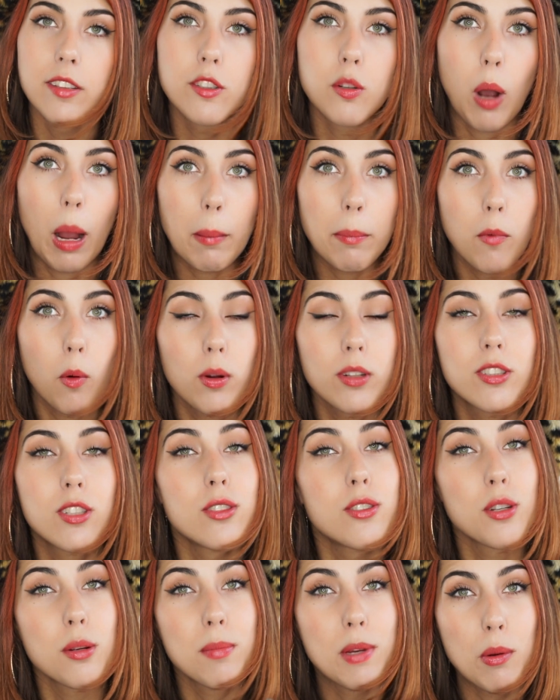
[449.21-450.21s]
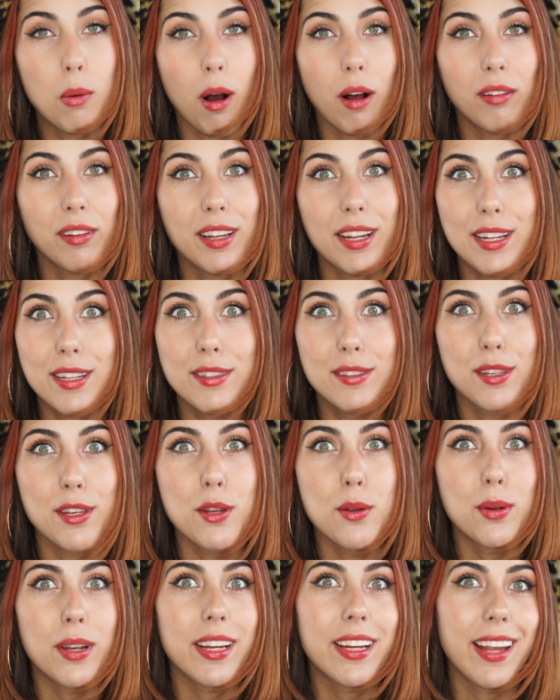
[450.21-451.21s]
So I'm going to zoom you all in so
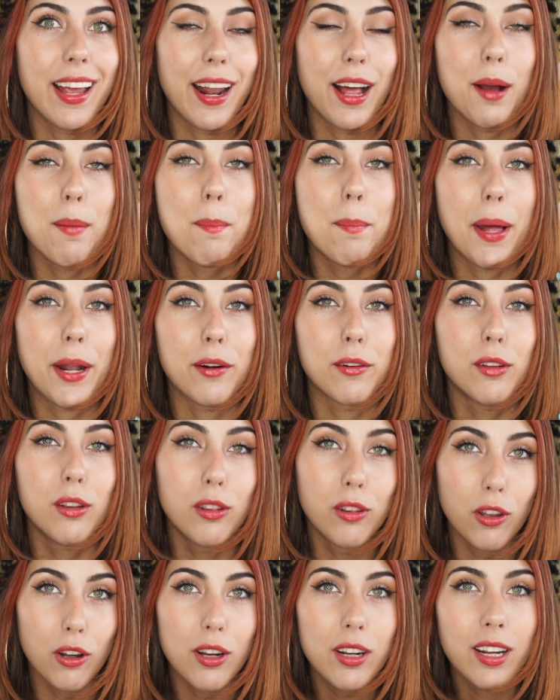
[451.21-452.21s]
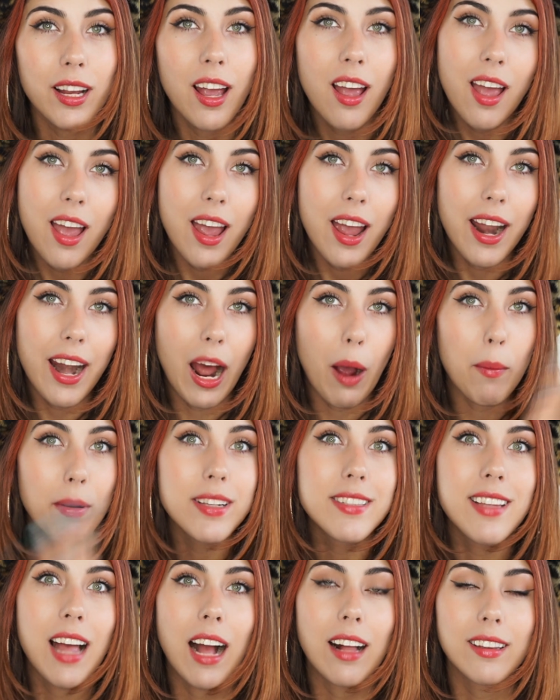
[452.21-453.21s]
you could get a better look at how
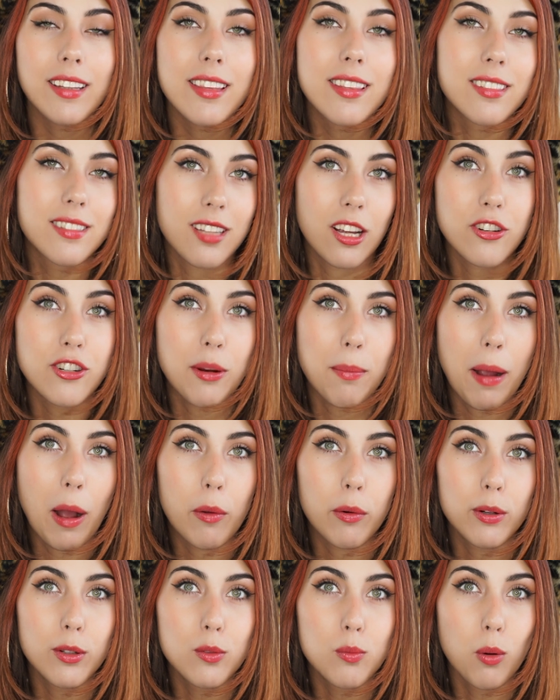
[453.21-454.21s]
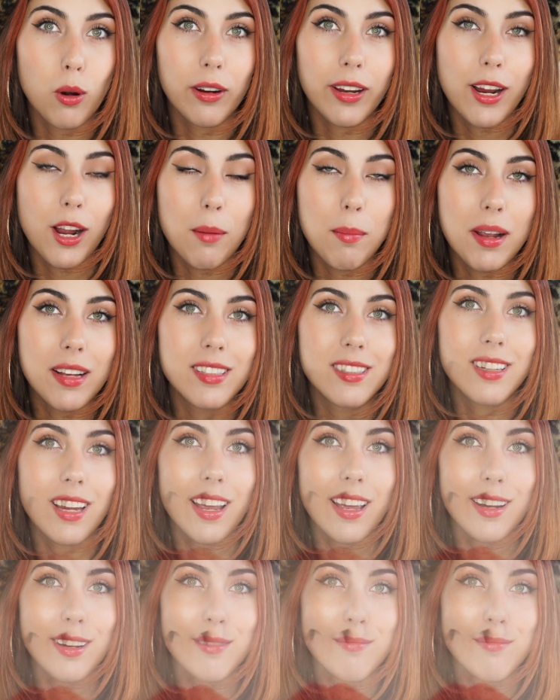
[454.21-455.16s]
exactly this touch-up powder is working on my skin.